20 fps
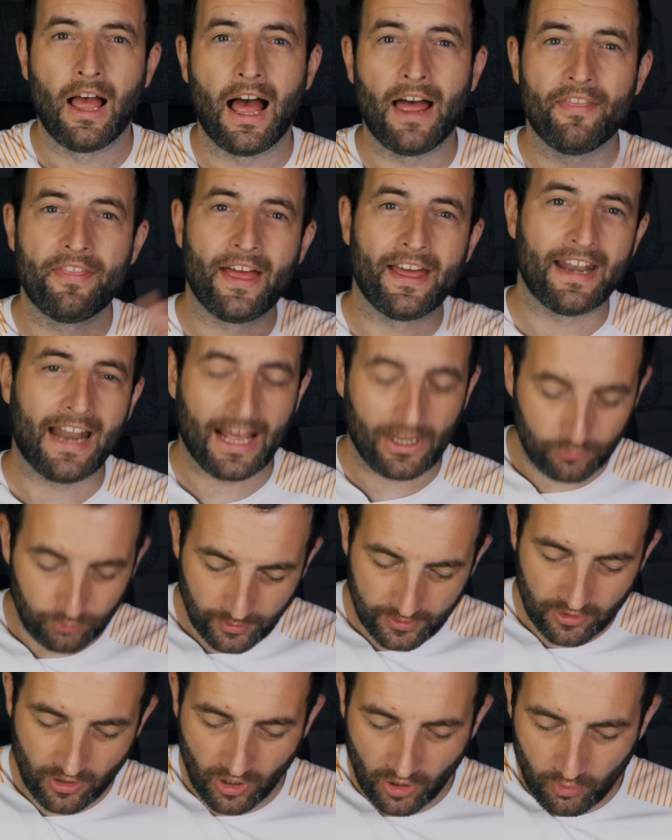And then, as
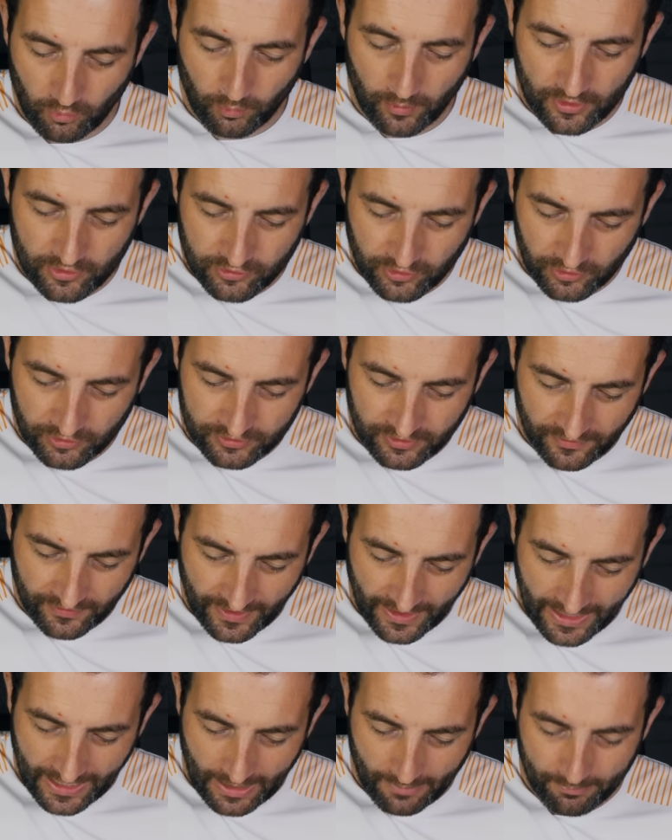we know, we do see
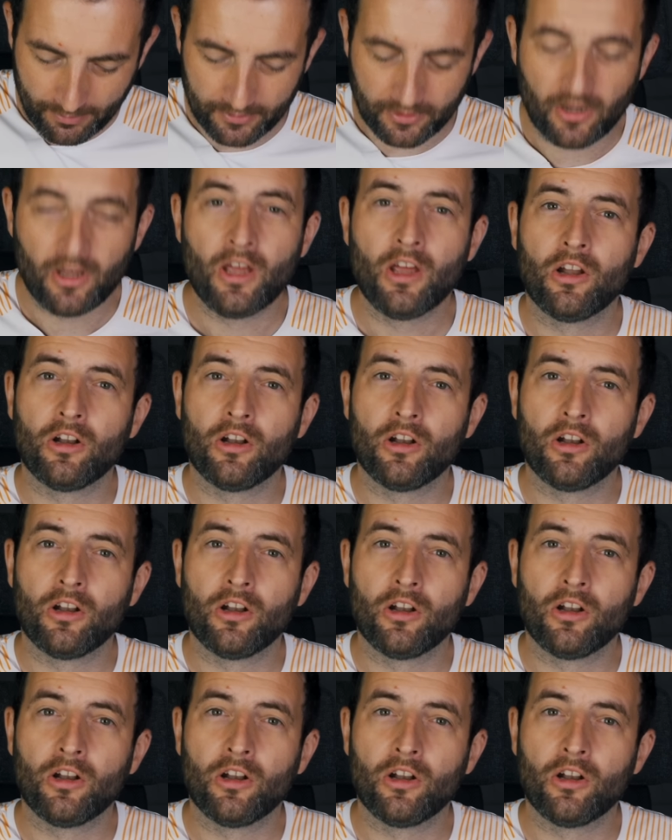that happen.